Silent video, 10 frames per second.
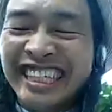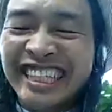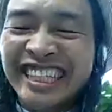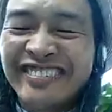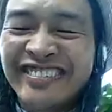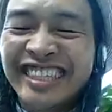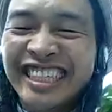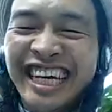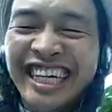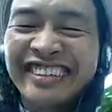is often
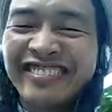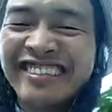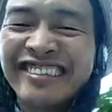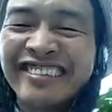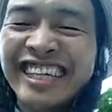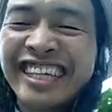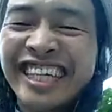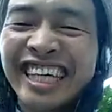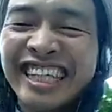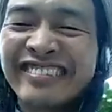kind of under the
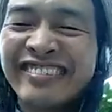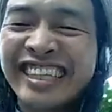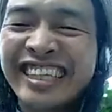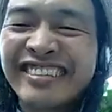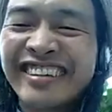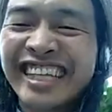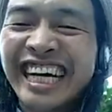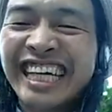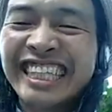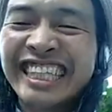radar and really
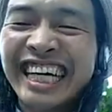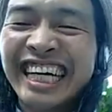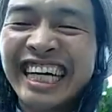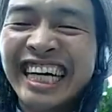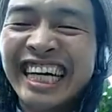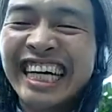relies on